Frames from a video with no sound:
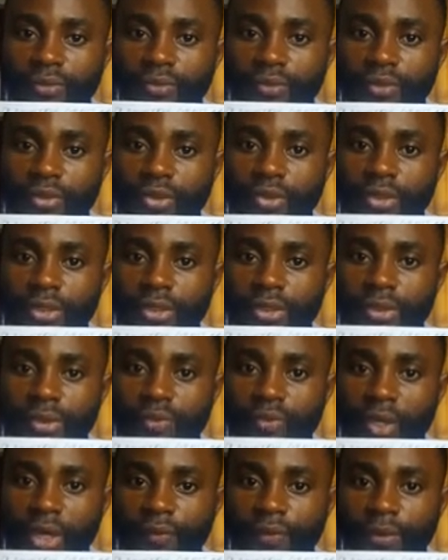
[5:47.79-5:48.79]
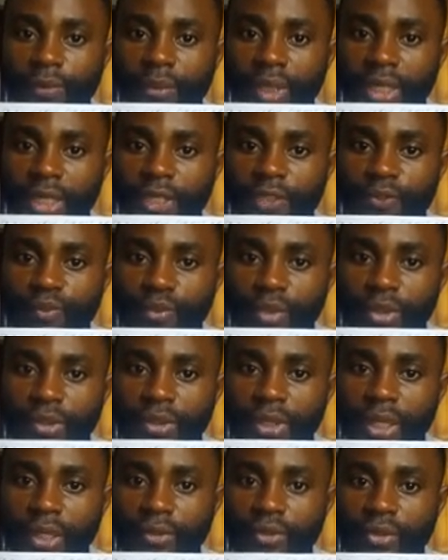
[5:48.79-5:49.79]
So we have a balance brought
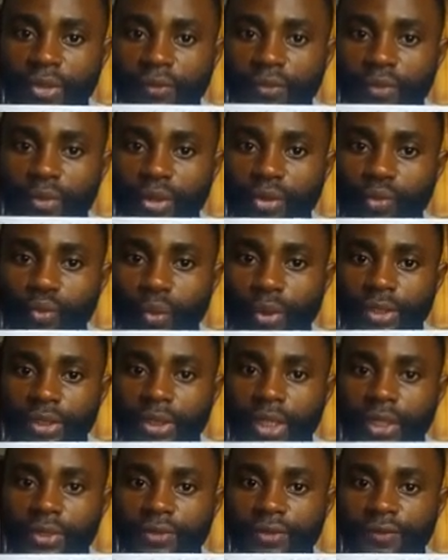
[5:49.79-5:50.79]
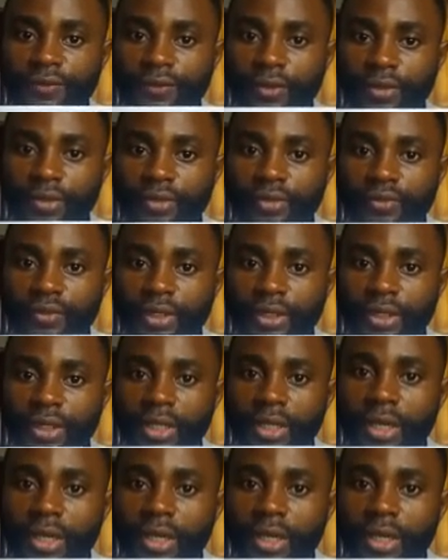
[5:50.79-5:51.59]
down of what? 1,400.